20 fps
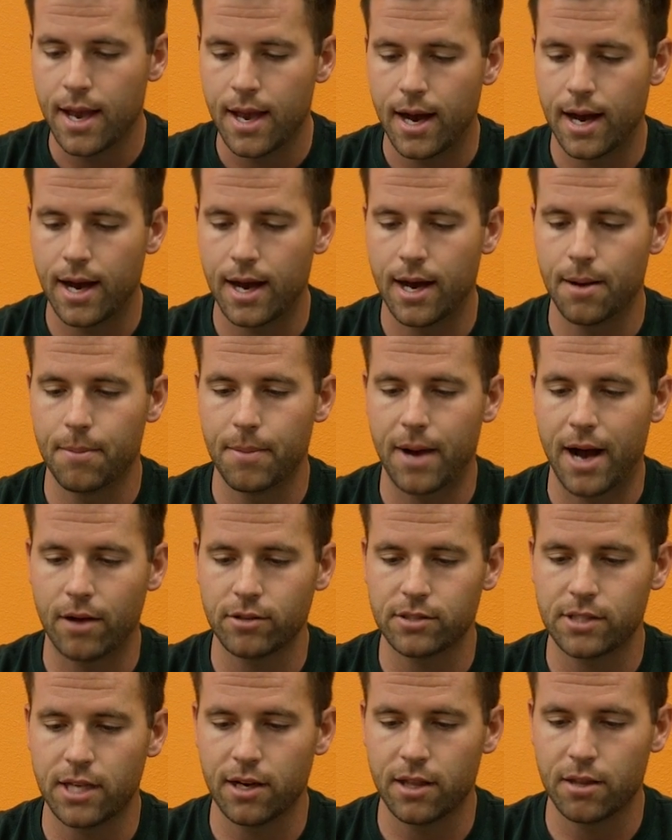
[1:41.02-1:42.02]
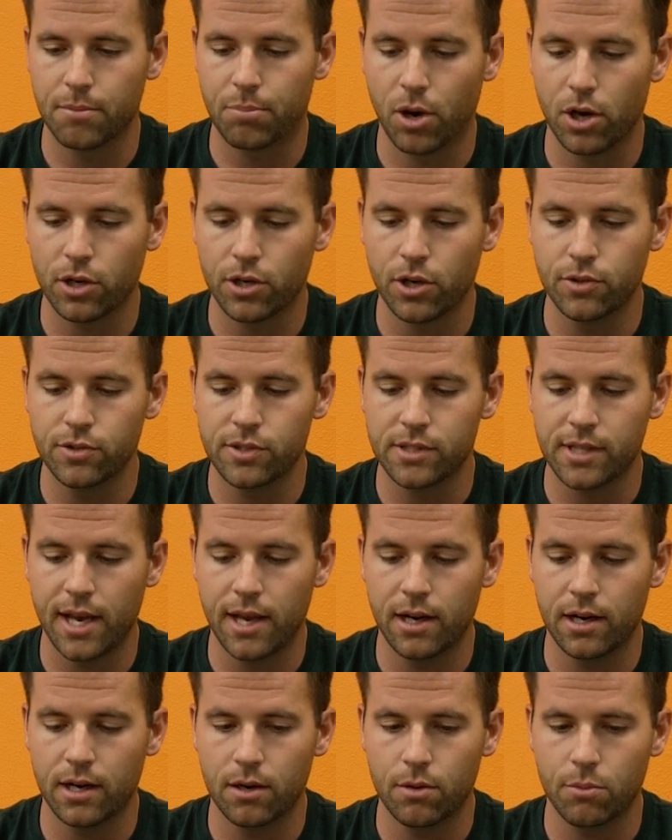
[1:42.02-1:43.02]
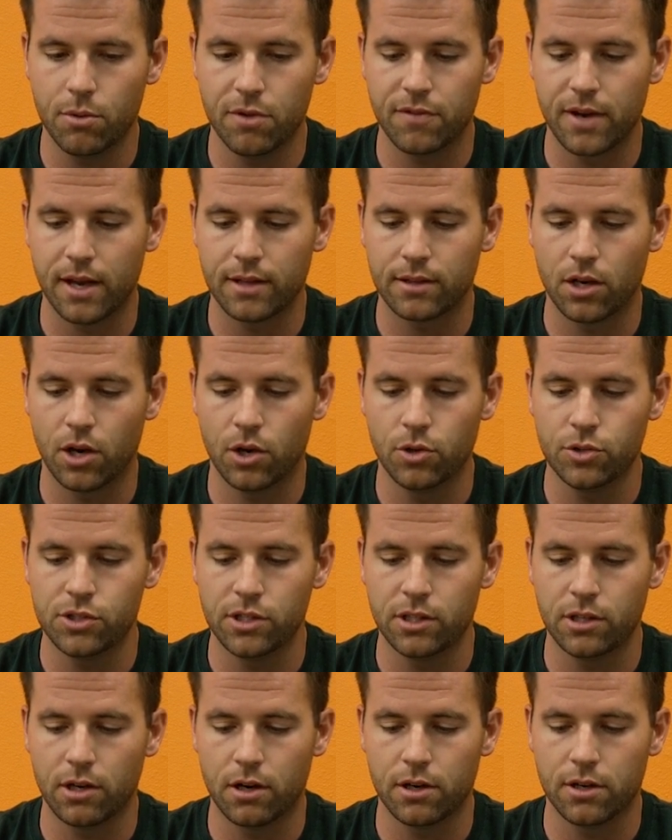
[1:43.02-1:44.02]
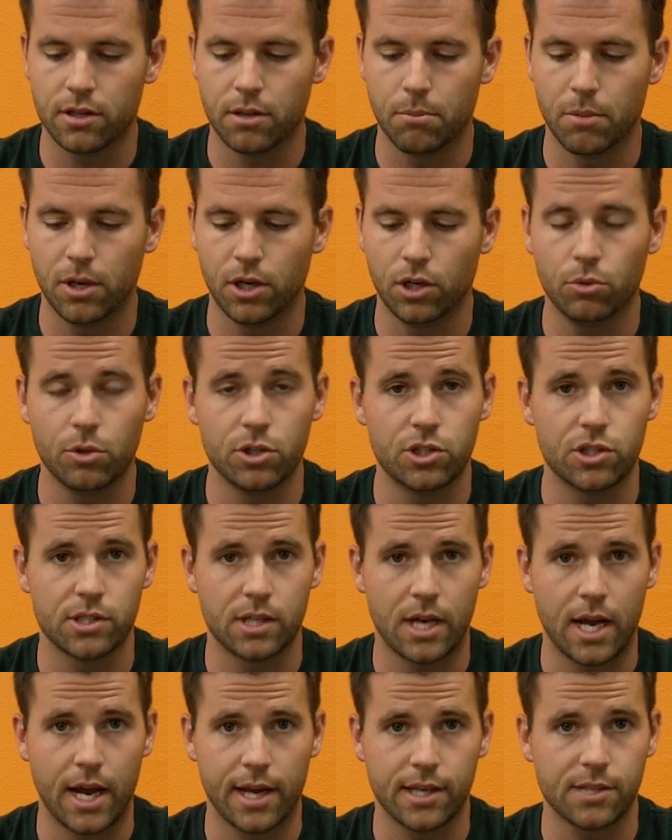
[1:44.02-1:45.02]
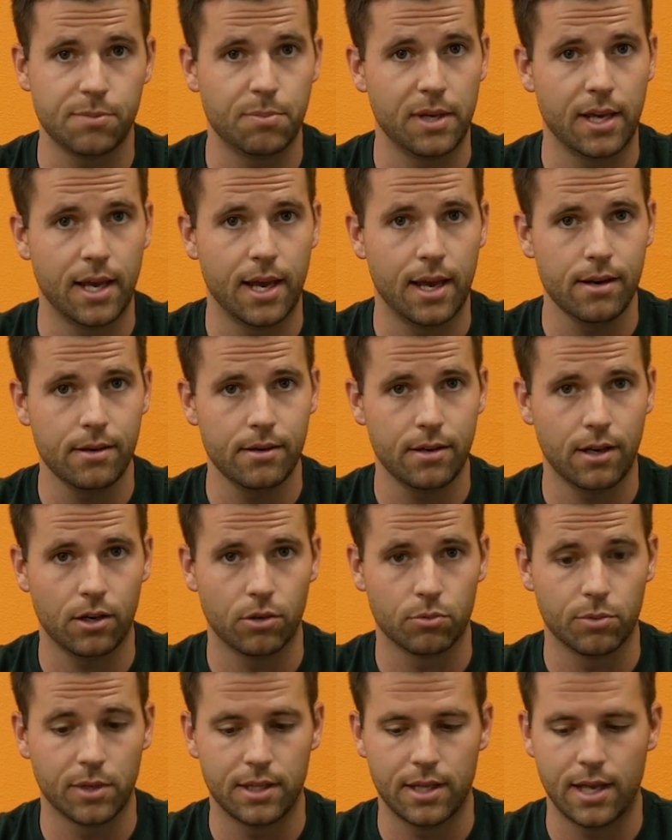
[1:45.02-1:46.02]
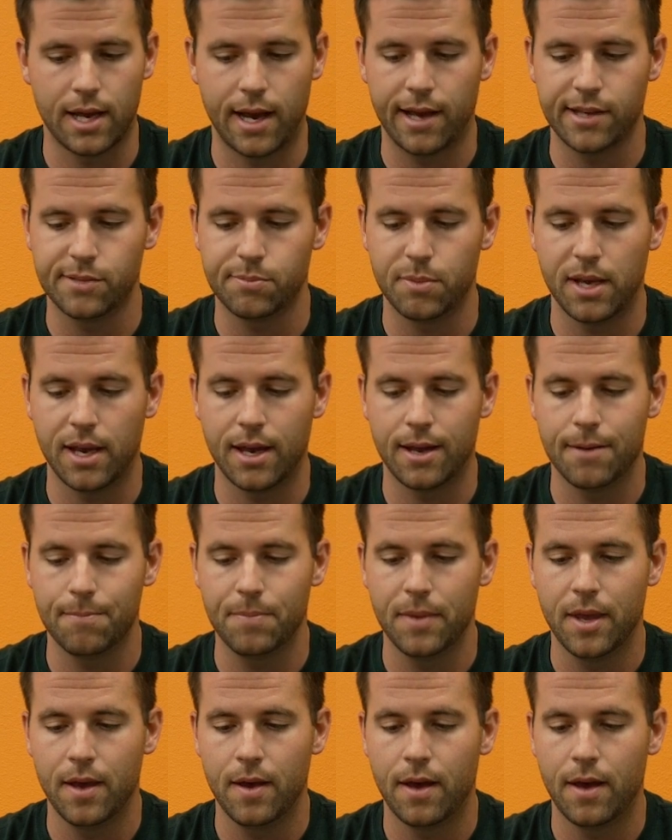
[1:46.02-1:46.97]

Outside of the barcode scanner, we've got the OCR in the middle, which is an ISBN. It'll read the ISBN.